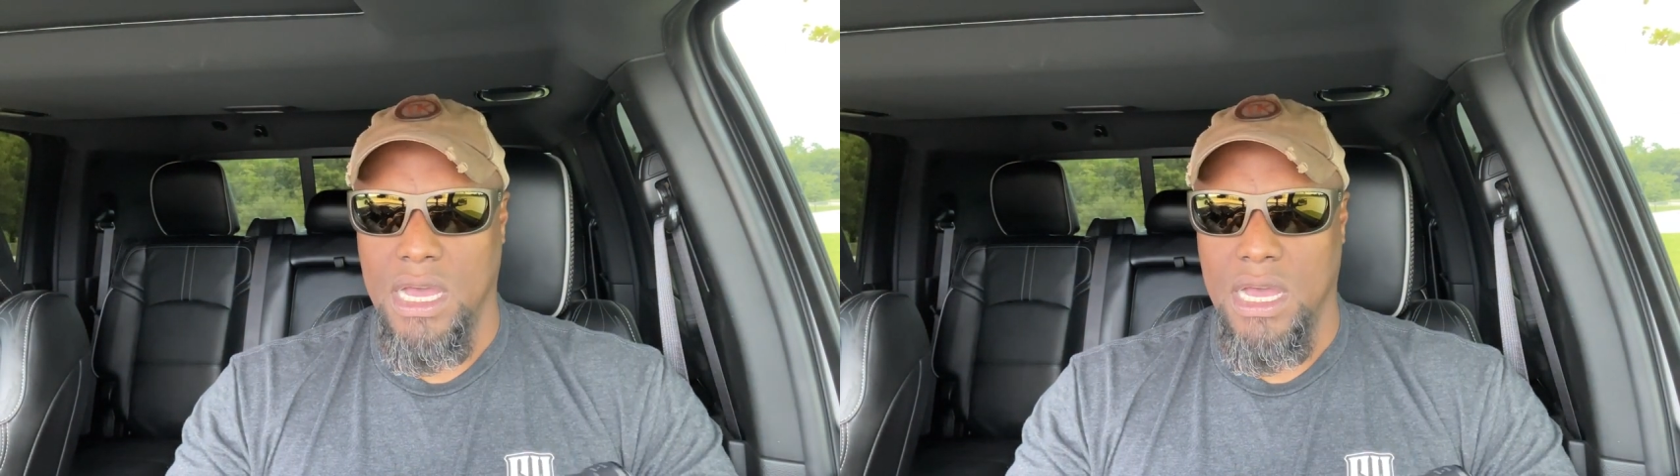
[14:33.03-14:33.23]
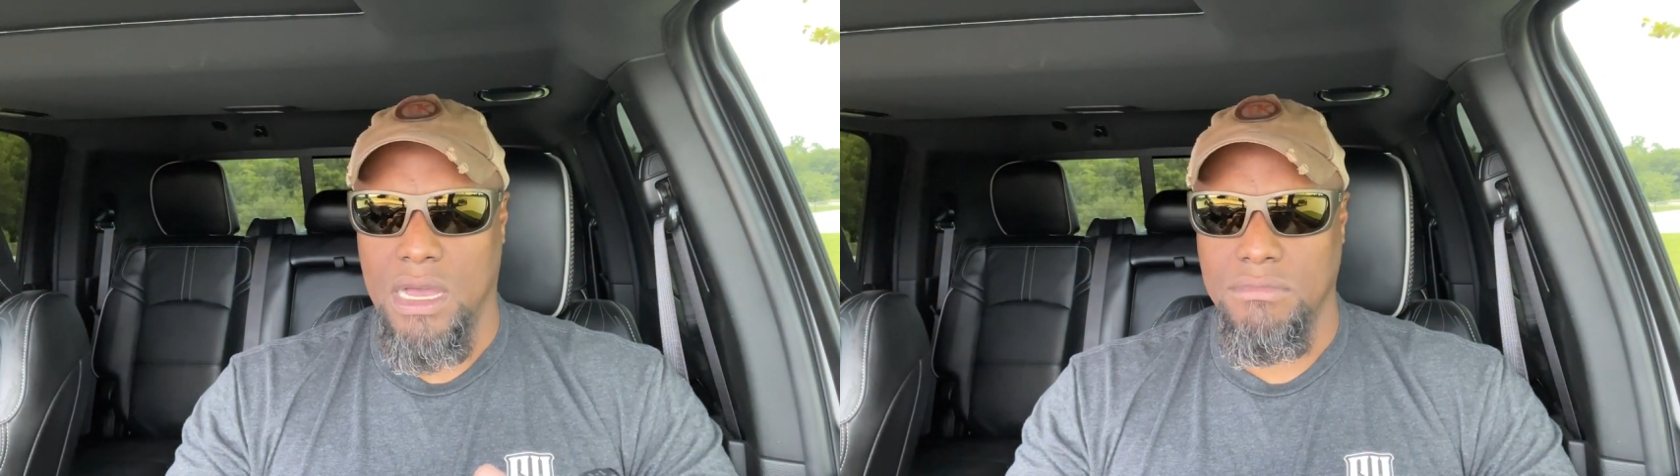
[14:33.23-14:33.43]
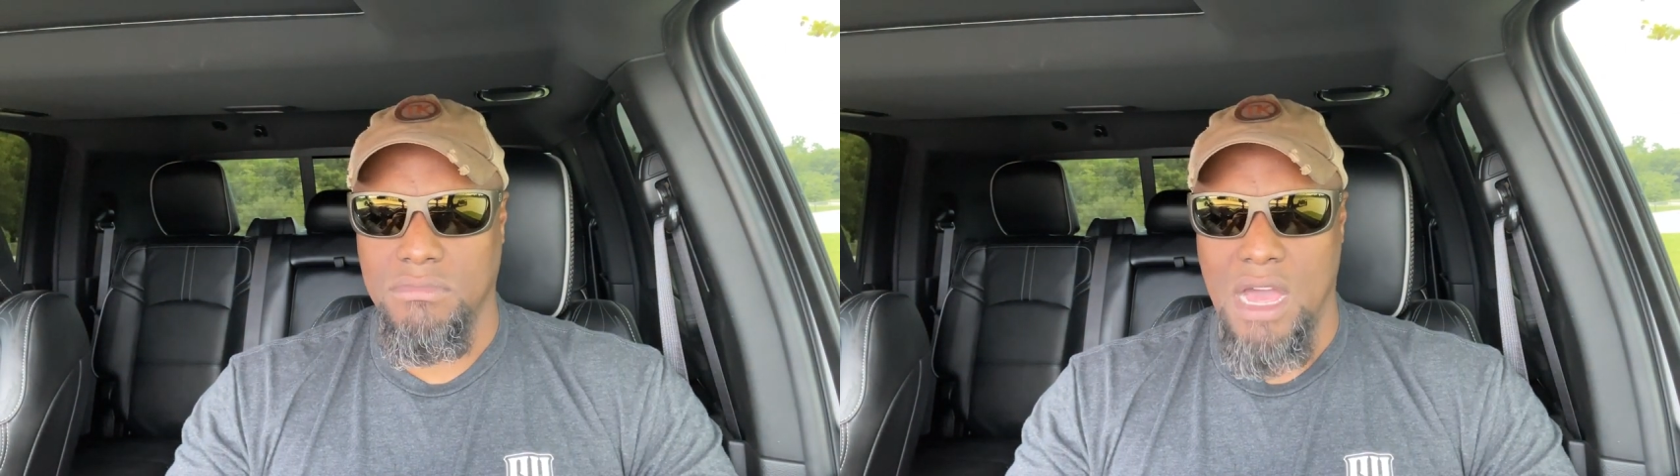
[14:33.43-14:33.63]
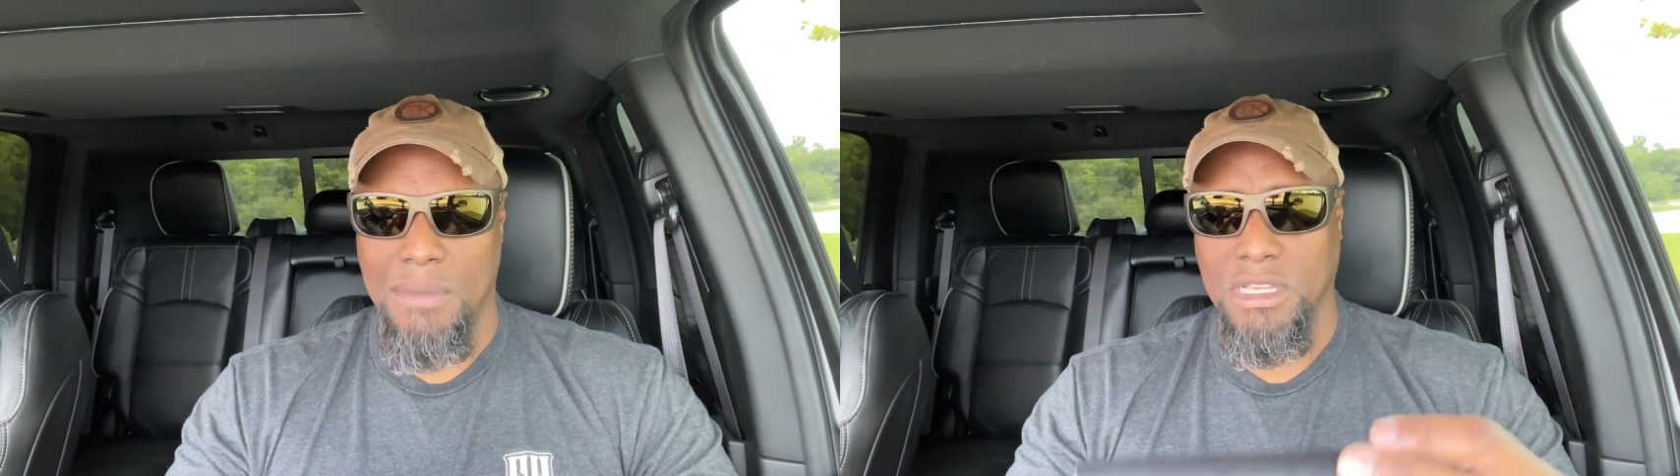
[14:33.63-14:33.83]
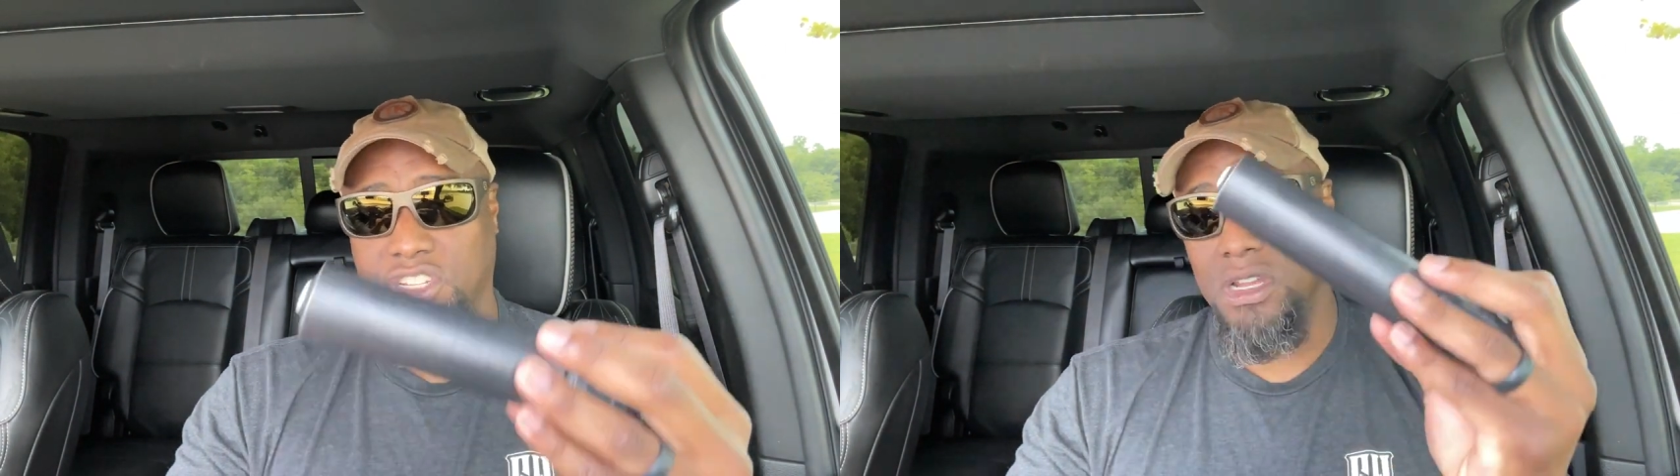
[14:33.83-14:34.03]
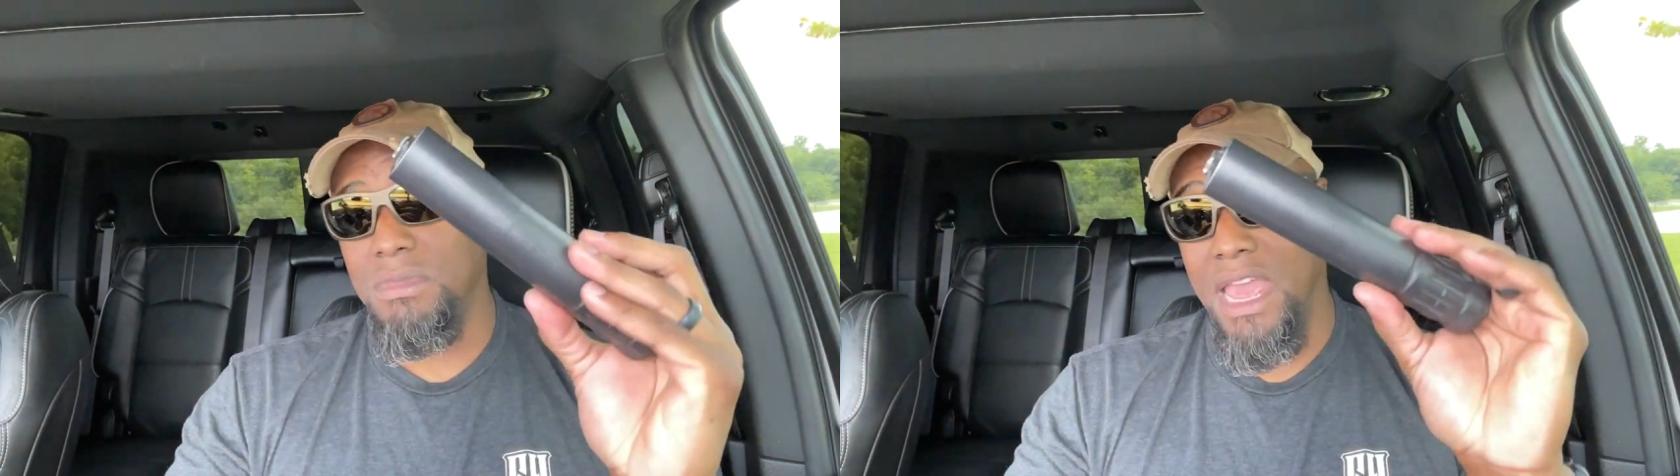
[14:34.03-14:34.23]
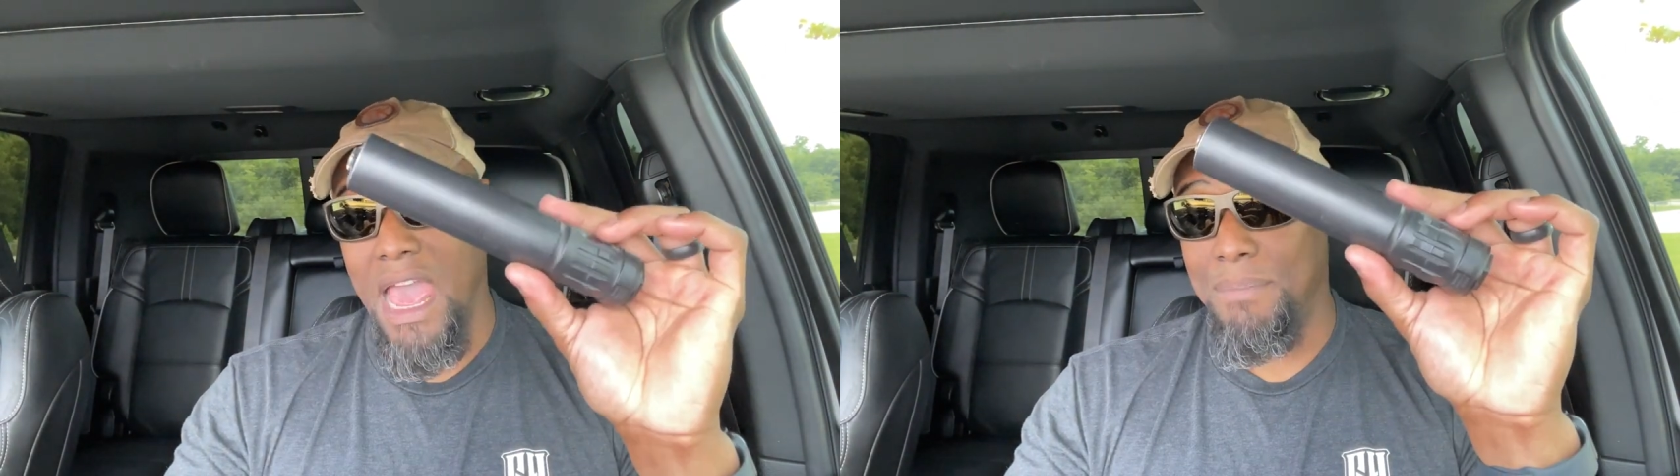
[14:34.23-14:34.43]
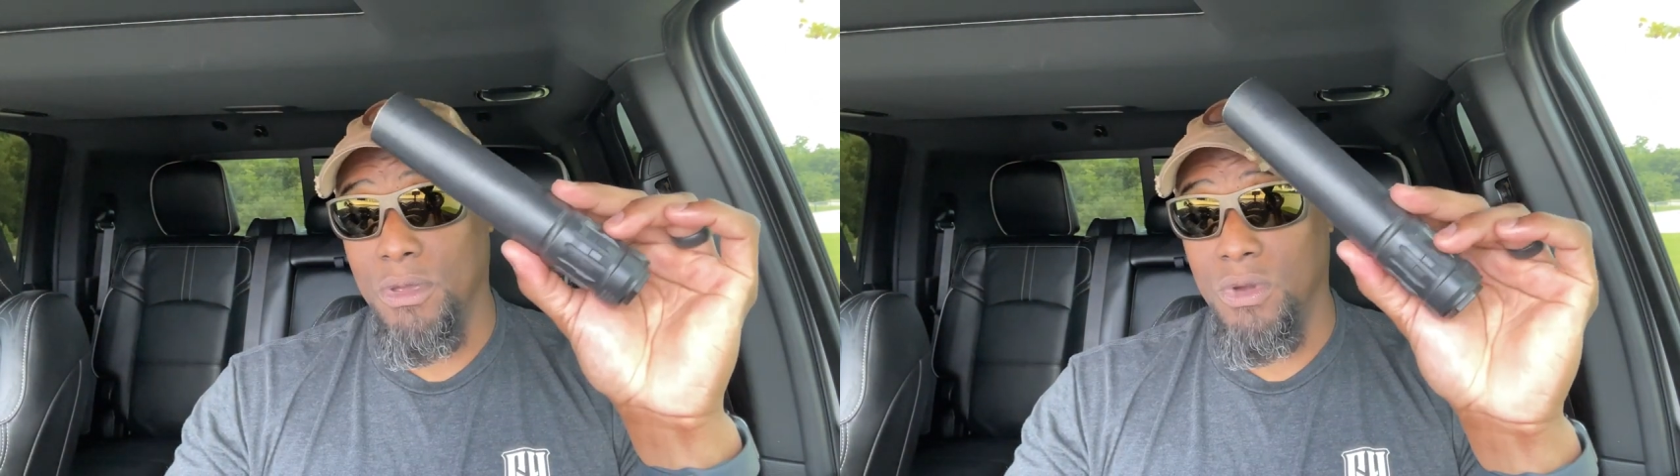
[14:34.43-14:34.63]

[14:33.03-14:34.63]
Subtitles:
I'm extremely happy